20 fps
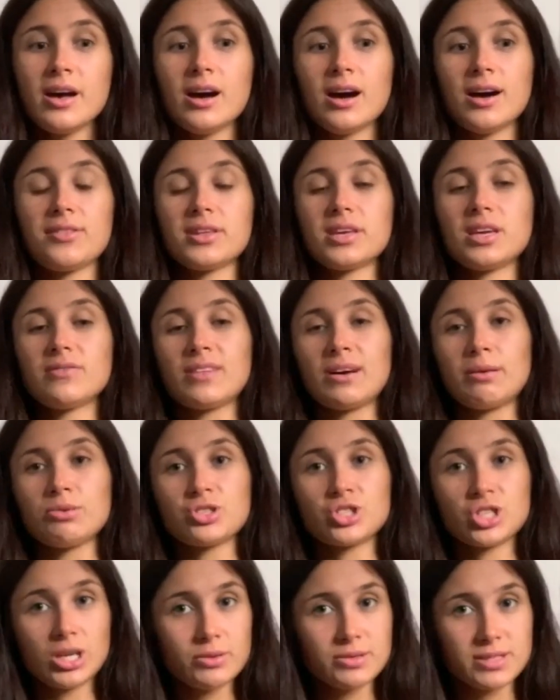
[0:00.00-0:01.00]
I think if that was
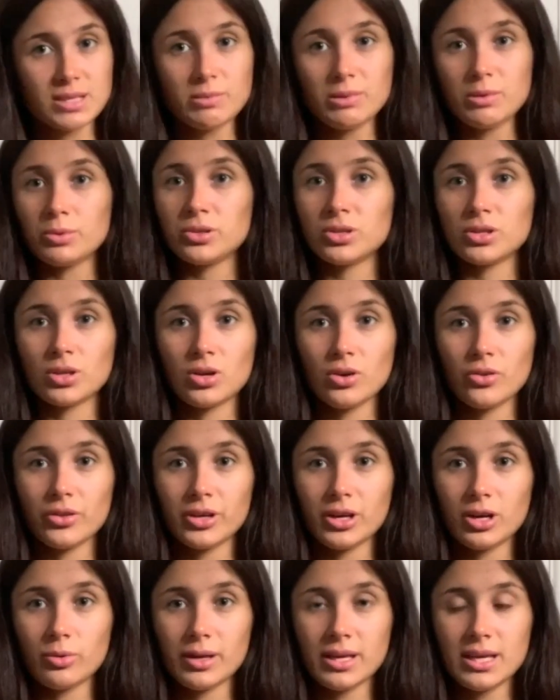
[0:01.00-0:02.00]
Chelsea, we wouldn't have got the
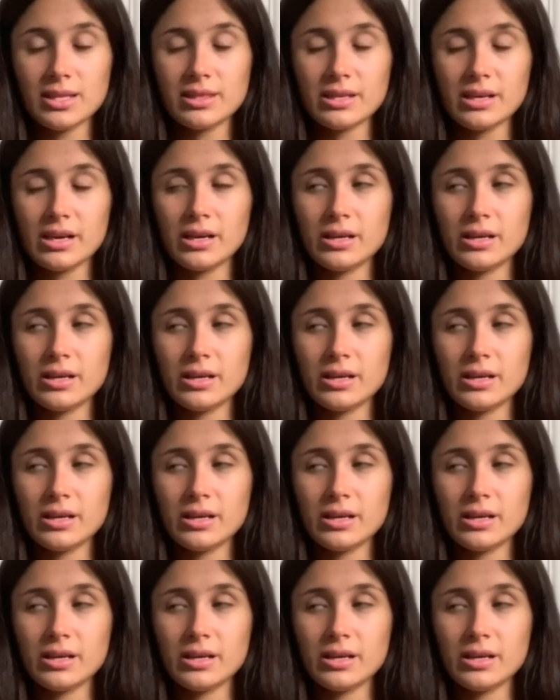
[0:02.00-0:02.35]
goal either.